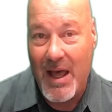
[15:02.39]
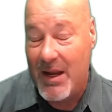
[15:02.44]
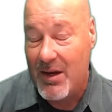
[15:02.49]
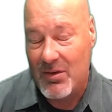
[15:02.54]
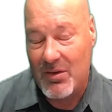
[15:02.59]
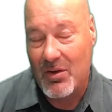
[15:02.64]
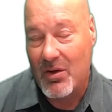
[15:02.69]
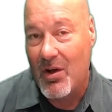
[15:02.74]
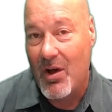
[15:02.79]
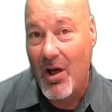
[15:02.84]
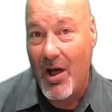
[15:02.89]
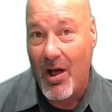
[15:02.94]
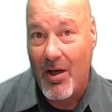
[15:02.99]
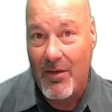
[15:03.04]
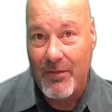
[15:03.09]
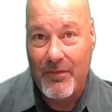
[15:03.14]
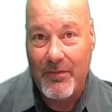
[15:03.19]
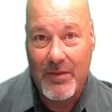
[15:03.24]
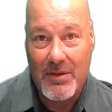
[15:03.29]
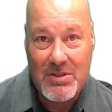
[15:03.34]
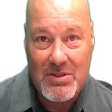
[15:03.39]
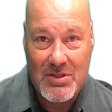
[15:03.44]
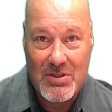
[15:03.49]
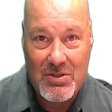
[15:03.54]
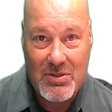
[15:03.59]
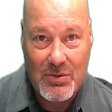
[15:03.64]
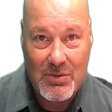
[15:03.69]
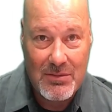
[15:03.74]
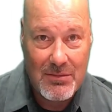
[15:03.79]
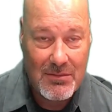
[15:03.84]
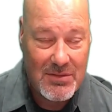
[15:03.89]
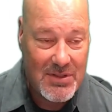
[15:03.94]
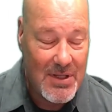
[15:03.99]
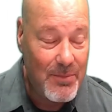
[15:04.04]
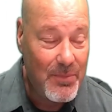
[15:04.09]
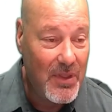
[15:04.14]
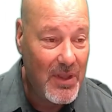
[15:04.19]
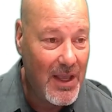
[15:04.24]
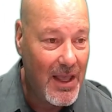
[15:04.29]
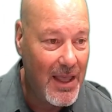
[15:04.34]
I don't golf. It's just
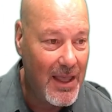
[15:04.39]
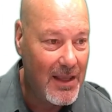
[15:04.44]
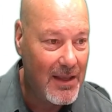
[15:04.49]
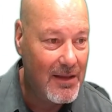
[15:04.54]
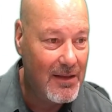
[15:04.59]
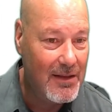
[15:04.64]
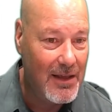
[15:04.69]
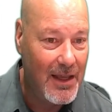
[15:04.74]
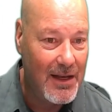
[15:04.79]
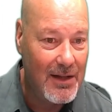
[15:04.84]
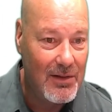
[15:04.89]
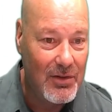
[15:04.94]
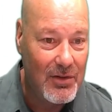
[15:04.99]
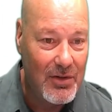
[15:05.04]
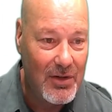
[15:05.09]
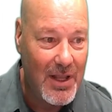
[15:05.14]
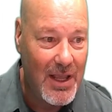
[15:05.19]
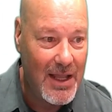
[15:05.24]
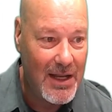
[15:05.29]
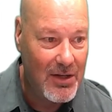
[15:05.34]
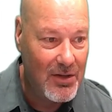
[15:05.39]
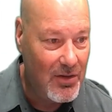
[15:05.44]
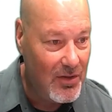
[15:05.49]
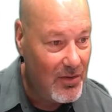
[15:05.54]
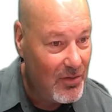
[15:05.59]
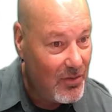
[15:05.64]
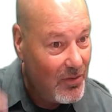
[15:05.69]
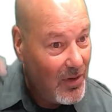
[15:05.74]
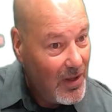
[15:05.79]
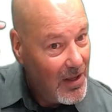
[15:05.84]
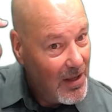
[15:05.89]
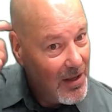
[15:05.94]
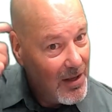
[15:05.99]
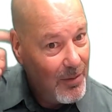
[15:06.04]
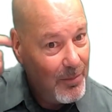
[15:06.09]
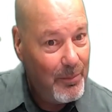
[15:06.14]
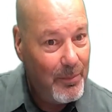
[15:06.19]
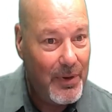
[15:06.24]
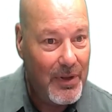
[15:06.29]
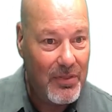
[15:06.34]
something I kind of learned how to do.
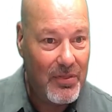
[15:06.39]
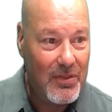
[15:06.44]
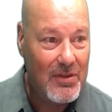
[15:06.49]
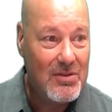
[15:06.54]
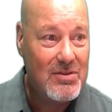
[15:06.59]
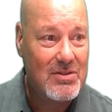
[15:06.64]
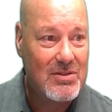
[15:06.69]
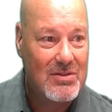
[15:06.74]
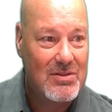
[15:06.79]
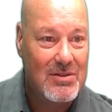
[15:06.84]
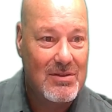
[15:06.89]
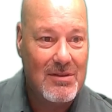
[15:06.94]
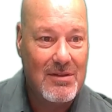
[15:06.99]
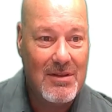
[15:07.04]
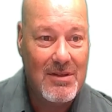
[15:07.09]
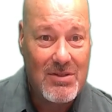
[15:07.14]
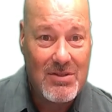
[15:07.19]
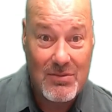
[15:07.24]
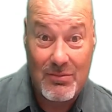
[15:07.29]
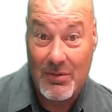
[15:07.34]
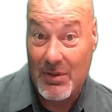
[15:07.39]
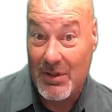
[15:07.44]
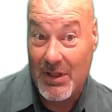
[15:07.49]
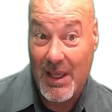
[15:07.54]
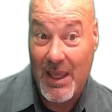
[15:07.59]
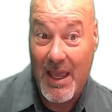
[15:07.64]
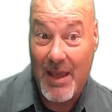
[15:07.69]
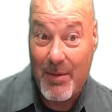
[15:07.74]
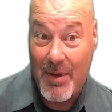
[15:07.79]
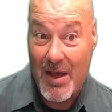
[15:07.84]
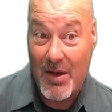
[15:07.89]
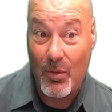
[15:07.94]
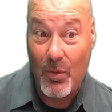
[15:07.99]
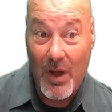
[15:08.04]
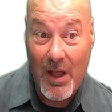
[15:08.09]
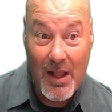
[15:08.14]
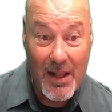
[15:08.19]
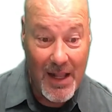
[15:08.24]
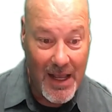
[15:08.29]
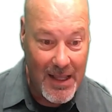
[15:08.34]
But this really came out
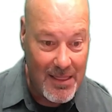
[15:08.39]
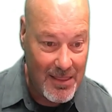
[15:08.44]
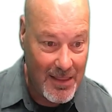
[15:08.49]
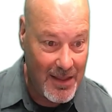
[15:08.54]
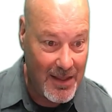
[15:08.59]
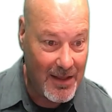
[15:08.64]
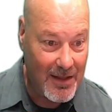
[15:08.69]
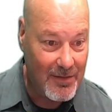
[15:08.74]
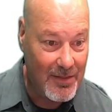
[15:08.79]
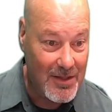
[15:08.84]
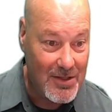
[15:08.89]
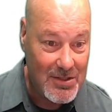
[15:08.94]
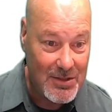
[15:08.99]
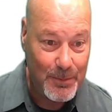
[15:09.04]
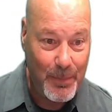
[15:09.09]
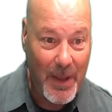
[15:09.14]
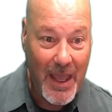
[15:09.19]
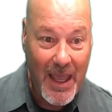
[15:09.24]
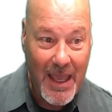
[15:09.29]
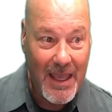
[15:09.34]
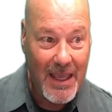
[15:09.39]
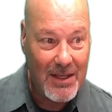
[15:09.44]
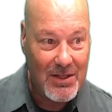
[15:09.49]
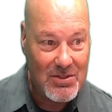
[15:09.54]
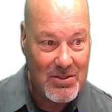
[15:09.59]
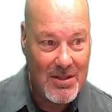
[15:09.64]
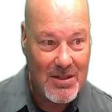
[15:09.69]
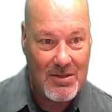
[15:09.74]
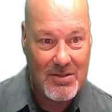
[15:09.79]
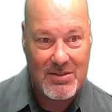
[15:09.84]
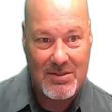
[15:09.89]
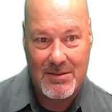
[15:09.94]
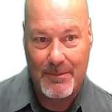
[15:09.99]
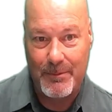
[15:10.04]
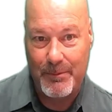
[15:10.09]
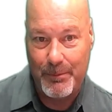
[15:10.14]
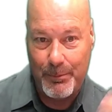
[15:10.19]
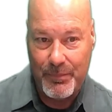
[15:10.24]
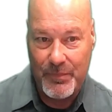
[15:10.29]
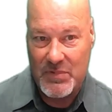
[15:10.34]
well, I think. This page, this
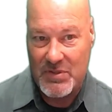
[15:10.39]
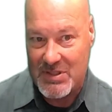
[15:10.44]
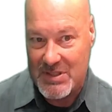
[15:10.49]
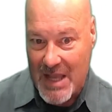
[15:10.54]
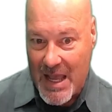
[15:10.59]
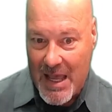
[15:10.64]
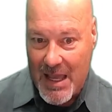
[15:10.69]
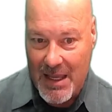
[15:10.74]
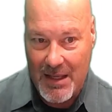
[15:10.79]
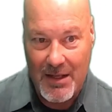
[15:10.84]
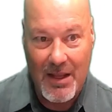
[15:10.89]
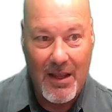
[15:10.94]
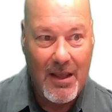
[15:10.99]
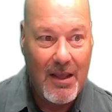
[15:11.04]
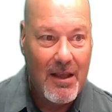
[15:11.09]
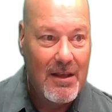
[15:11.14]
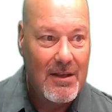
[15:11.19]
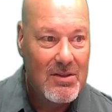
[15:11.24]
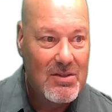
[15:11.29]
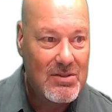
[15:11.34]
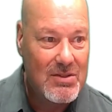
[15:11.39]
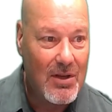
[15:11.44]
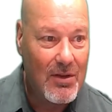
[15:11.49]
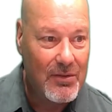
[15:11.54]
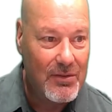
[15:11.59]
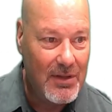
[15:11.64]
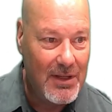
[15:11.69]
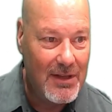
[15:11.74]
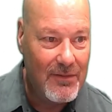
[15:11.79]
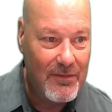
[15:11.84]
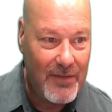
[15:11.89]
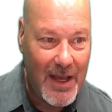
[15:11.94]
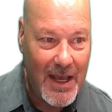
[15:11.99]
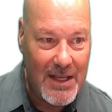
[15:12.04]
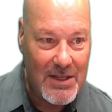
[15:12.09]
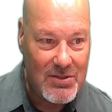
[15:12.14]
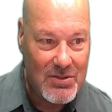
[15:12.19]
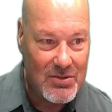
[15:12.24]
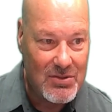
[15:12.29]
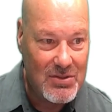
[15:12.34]
site,
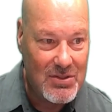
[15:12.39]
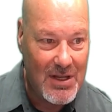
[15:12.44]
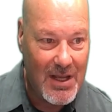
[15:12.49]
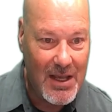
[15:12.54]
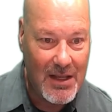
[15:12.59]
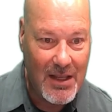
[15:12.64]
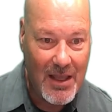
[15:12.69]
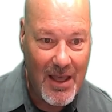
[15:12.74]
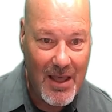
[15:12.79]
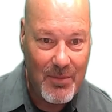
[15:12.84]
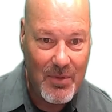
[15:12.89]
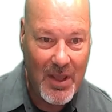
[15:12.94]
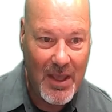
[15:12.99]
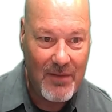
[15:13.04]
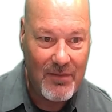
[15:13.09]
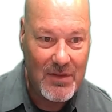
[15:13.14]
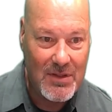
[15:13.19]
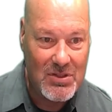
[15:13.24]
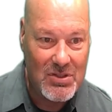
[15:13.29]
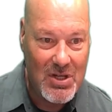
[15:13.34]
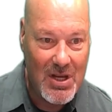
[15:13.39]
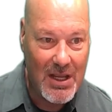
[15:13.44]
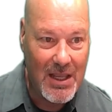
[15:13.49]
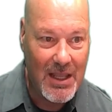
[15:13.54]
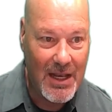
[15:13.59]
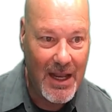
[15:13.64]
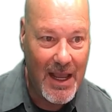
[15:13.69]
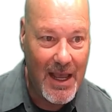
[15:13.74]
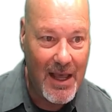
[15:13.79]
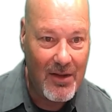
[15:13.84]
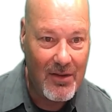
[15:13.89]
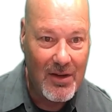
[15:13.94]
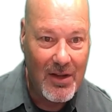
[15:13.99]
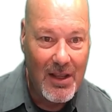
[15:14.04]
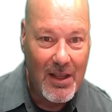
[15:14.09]
saltyadvisors.com, you have to check it out.